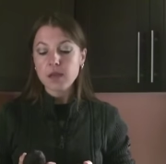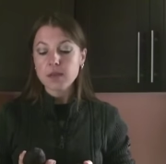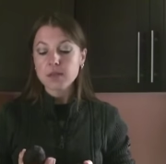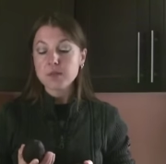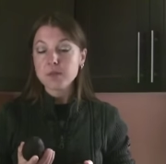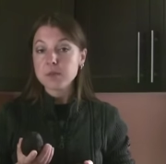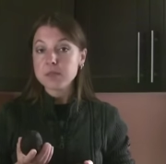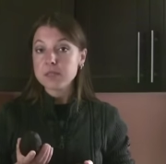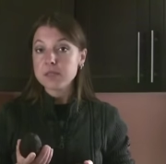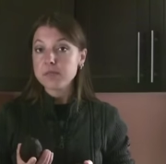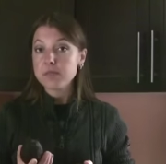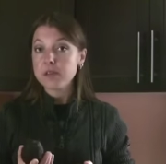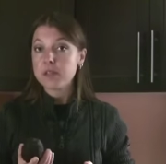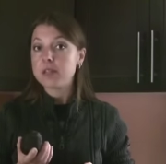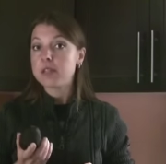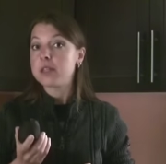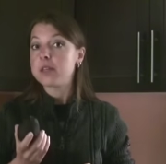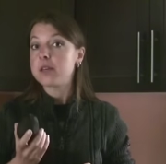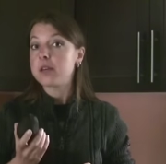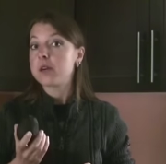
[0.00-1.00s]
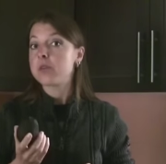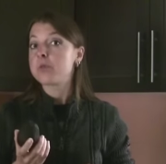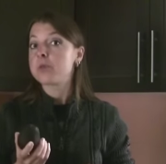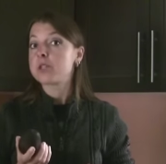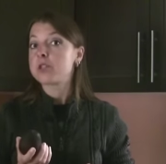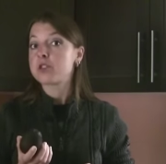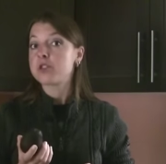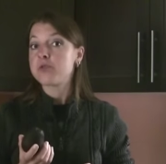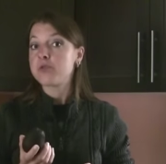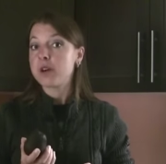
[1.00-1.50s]
Specifically, they are
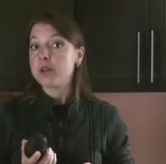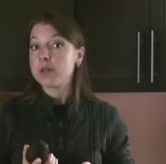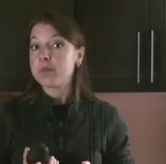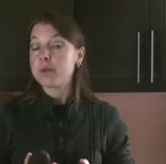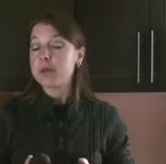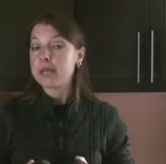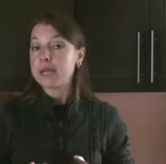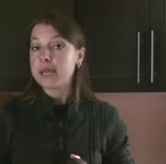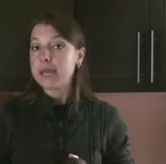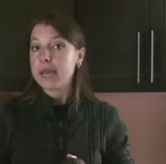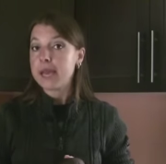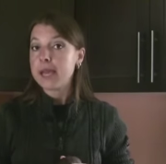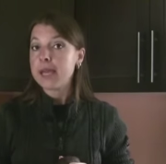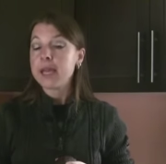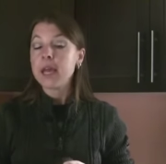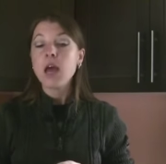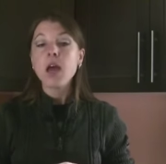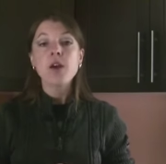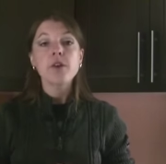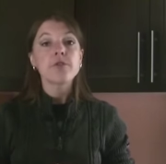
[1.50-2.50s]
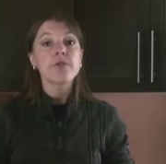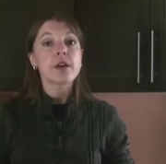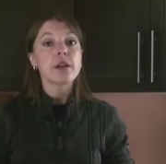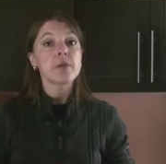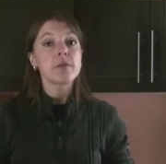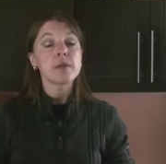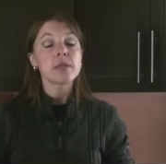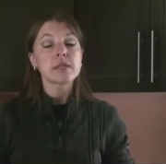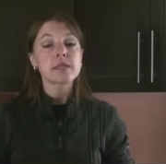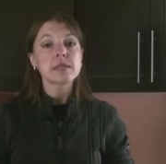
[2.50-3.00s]
rich in vitamin K,
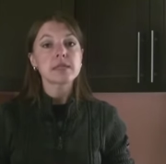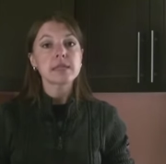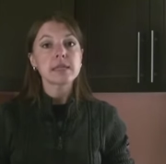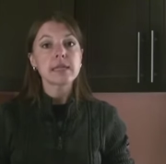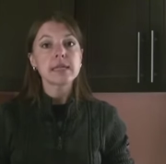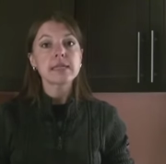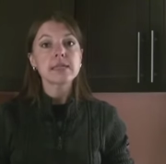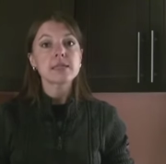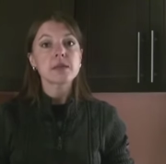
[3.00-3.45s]
vitamin C,